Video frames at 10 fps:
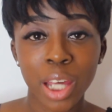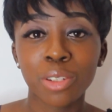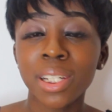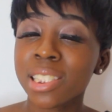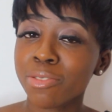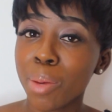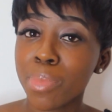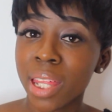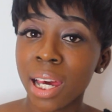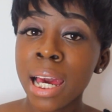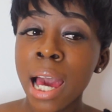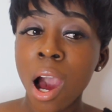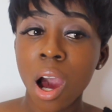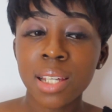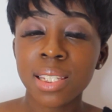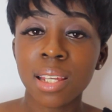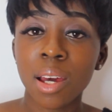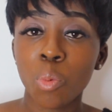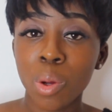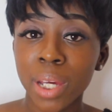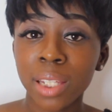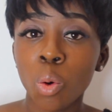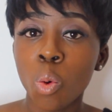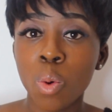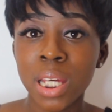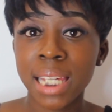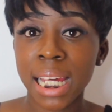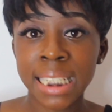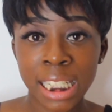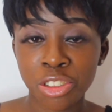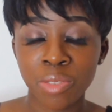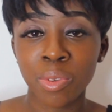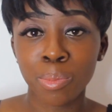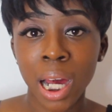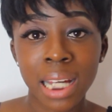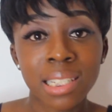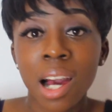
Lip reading: You need to remember that us women always get attention from guys.